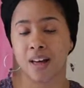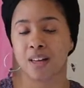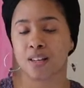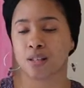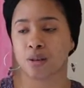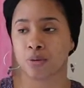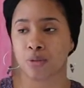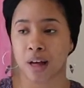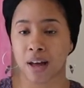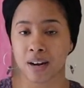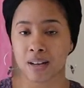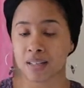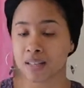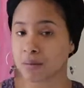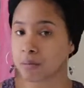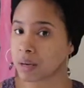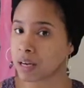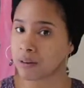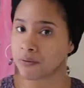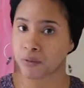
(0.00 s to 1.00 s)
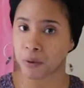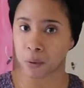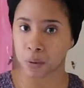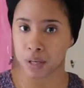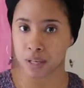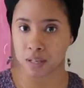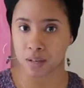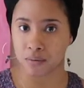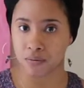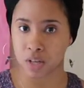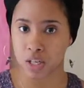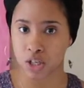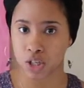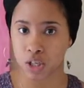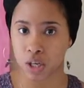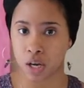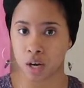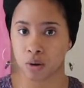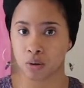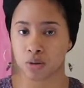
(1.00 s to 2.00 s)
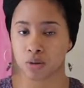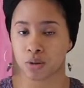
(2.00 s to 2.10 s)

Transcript: So that is the main focus of this channel.